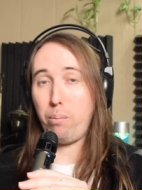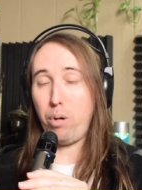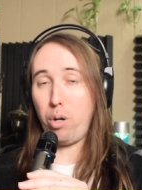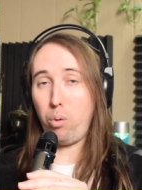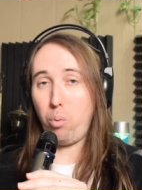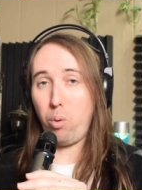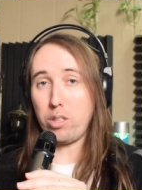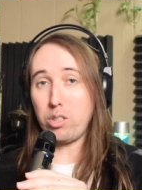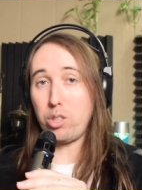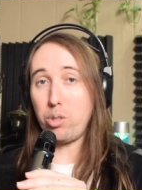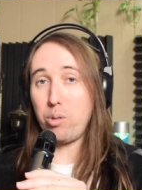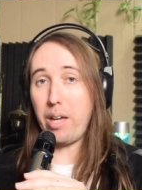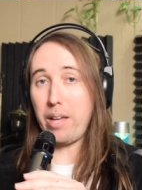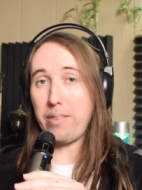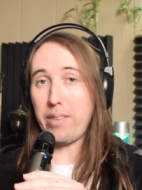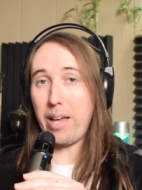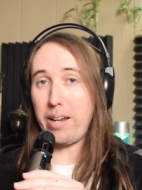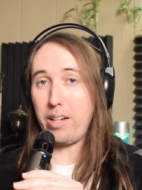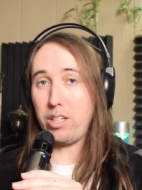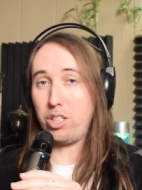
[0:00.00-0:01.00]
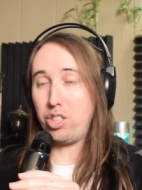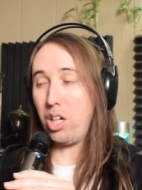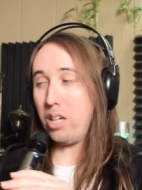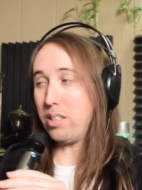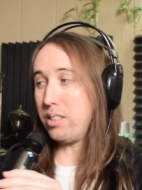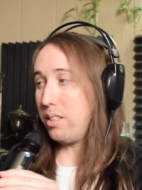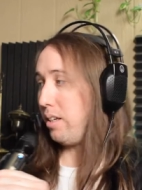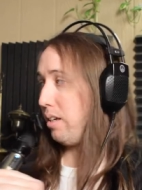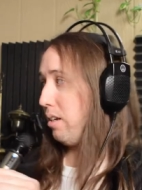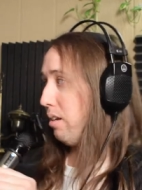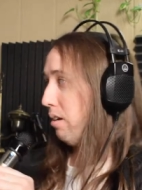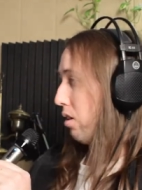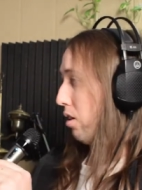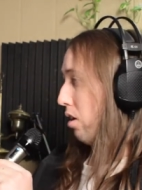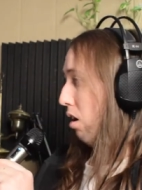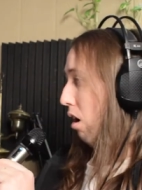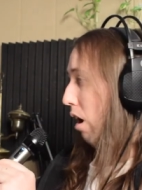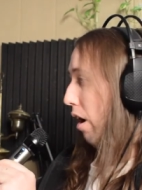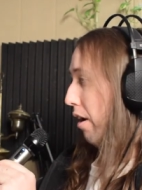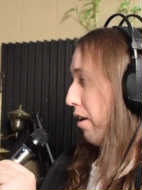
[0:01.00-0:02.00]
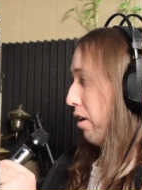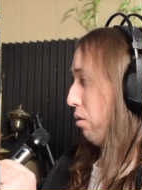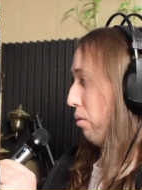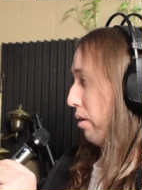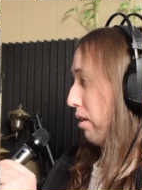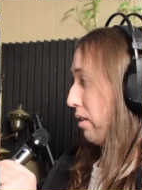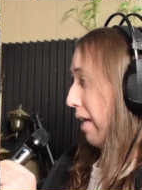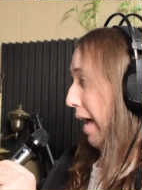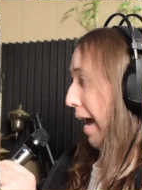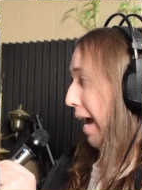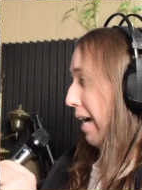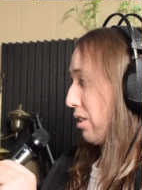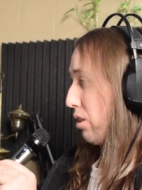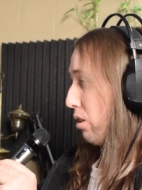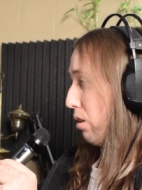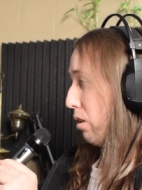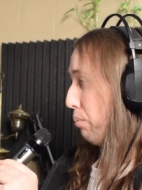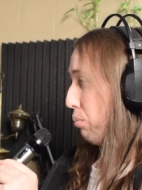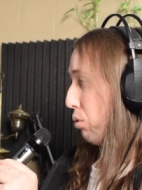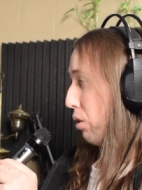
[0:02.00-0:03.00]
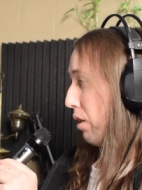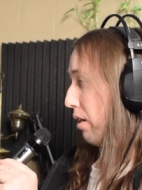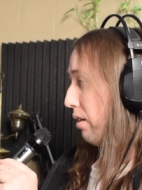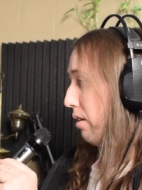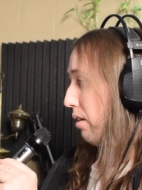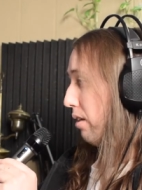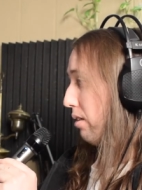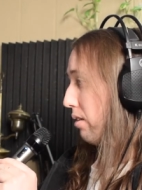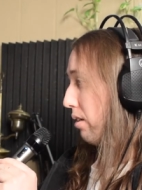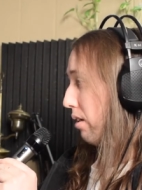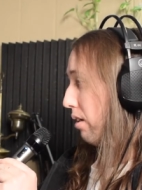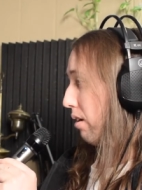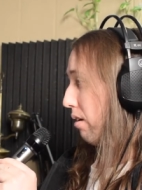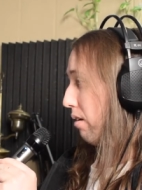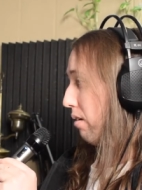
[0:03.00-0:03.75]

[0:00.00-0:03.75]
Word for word: but once you get that adjusted, the audio is actually pretty decent.